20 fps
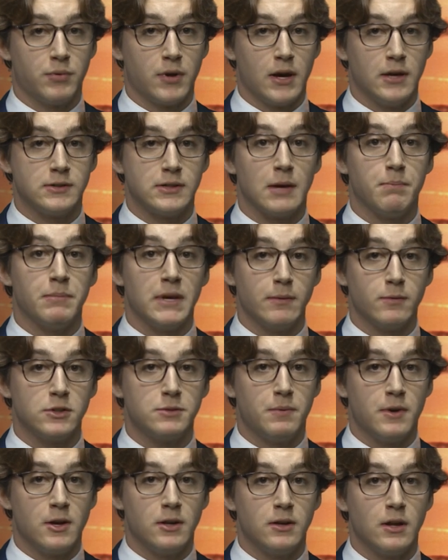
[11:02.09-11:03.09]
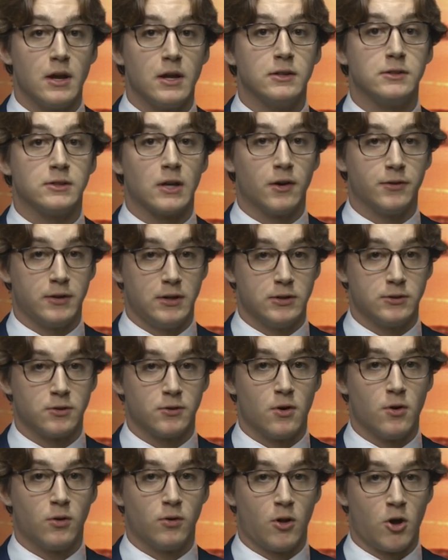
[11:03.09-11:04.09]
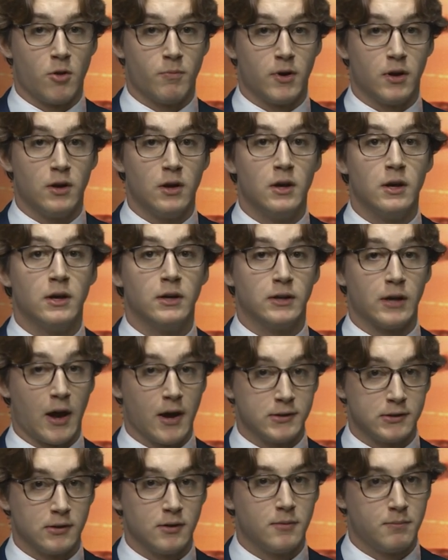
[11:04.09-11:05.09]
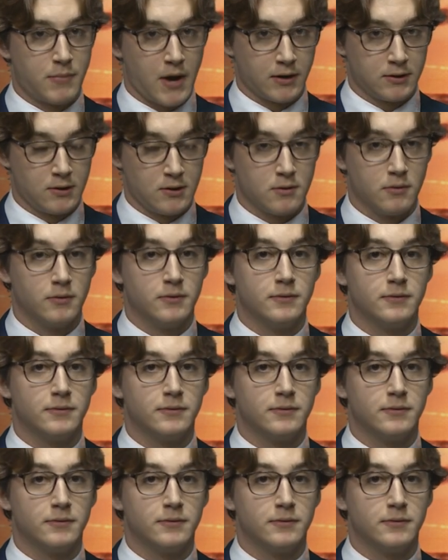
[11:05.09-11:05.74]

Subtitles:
place at Beaver's Bend in southeastern Oklahoma. Guys, back to you.